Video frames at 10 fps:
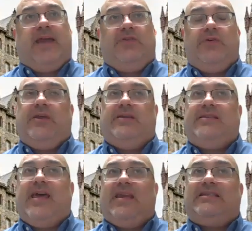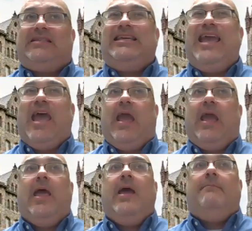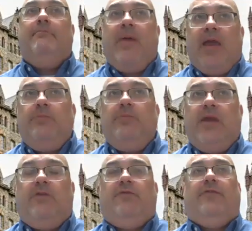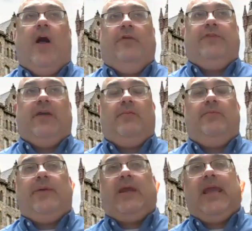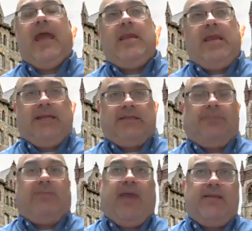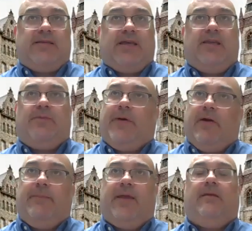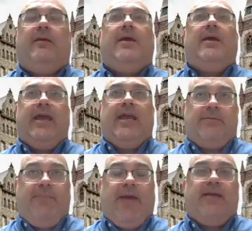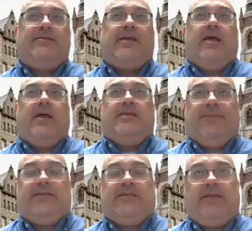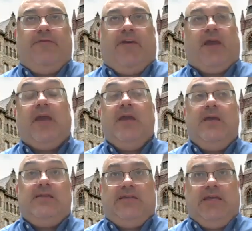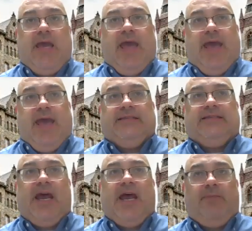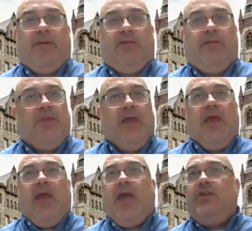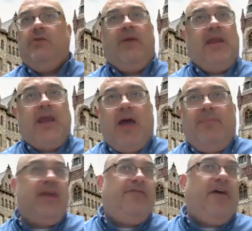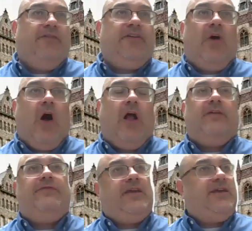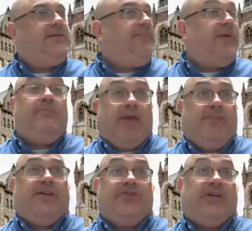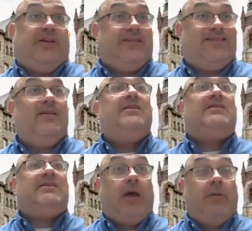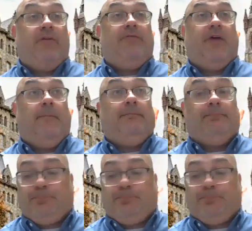and duties that a TA might be involved in. But again, it depends on the department. It depends on the specific TA assignment. And you may not be involved in all of these, but maybe just some of them.